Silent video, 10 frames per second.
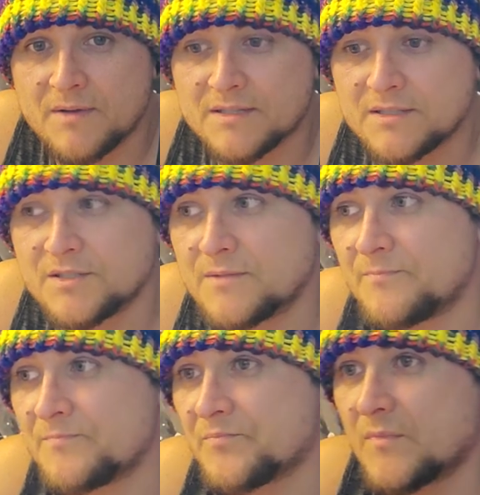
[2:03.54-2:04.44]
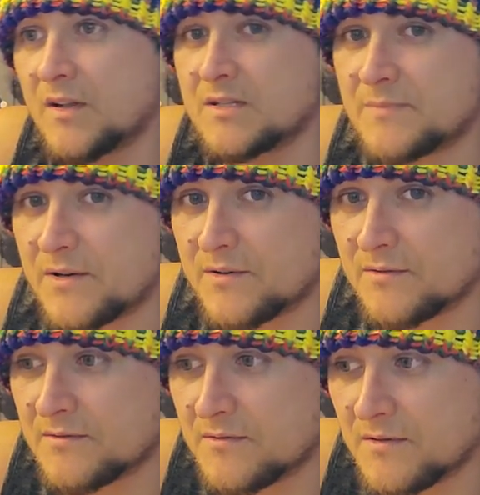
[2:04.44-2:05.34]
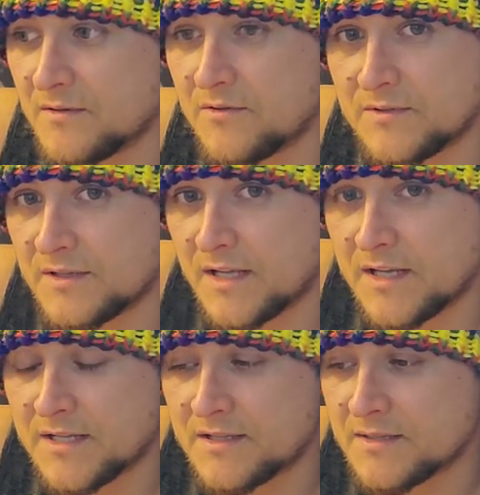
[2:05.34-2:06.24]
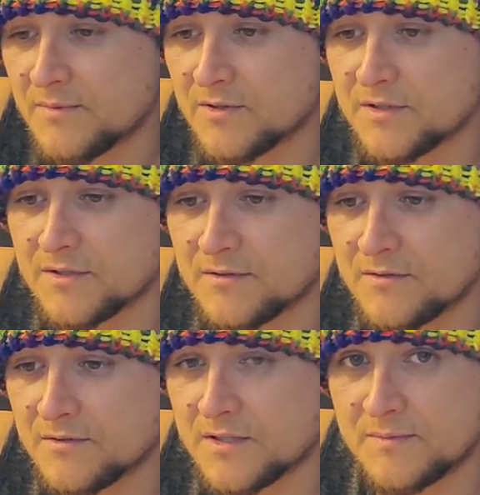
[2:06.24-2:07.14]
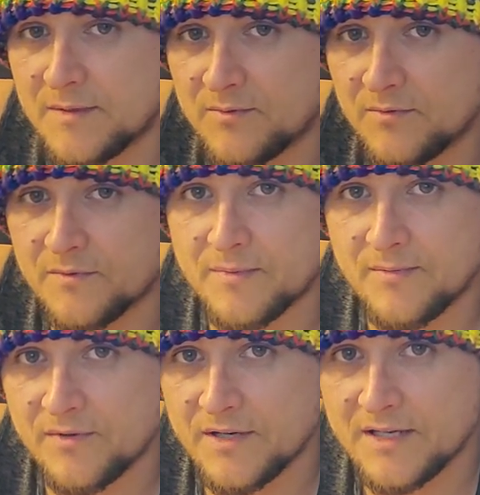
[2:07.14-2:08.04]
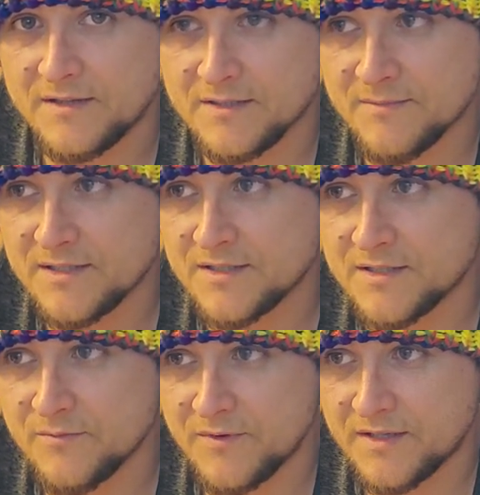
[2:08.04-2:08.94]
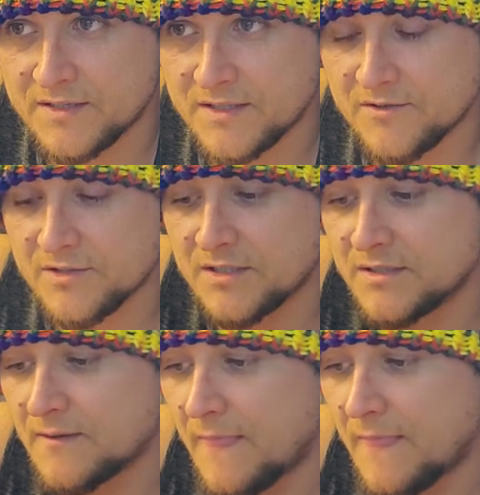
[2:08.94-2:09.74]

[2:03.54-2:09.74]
message, and spirit knows that they can get this person, these people that need this message with these energies.